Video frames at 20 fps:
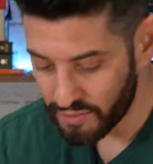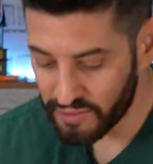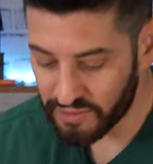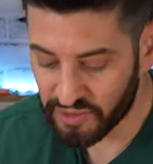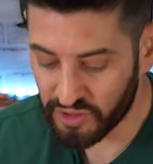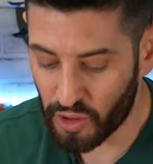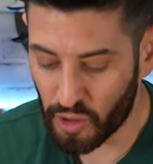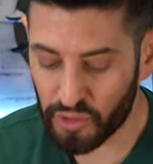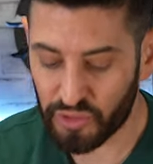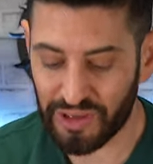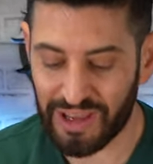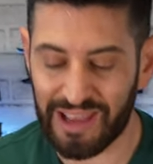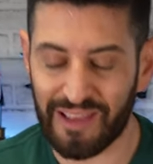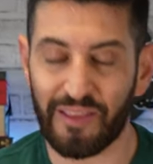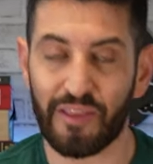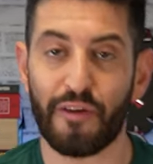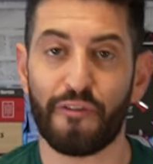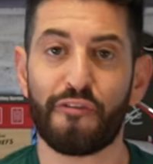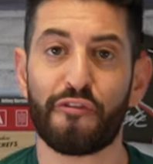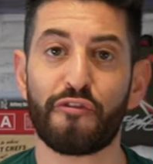This goes
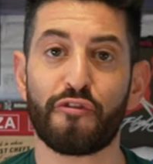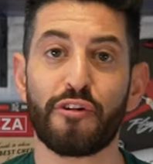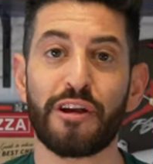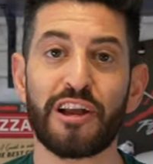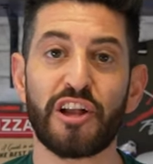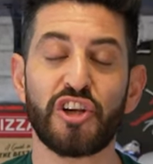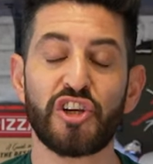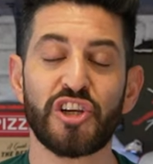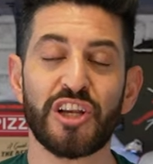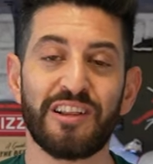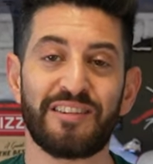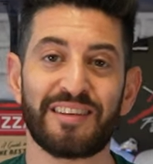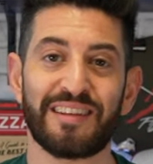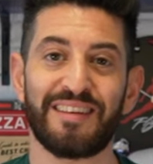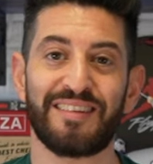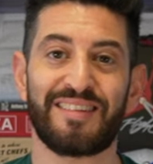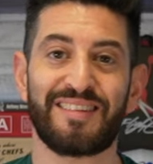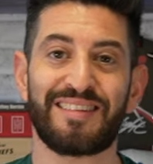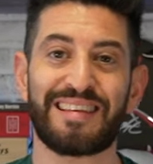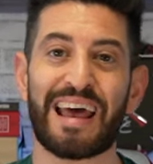in the fridge. It's
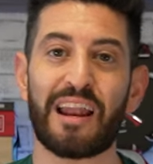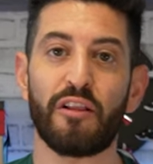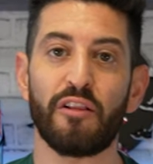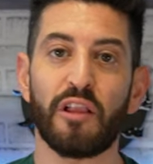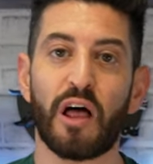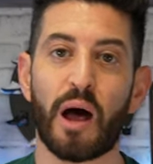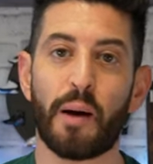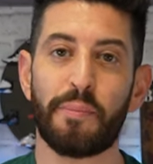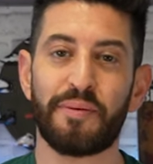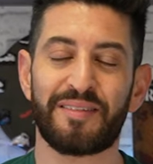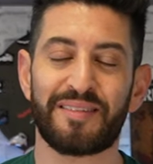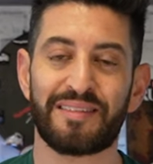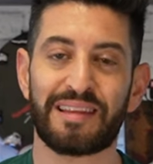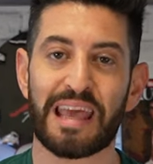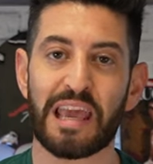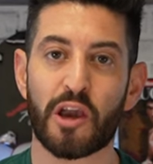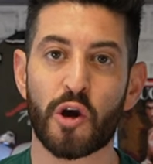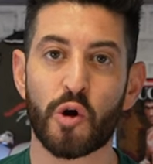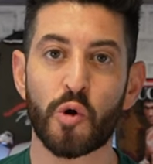gonna settle up, stay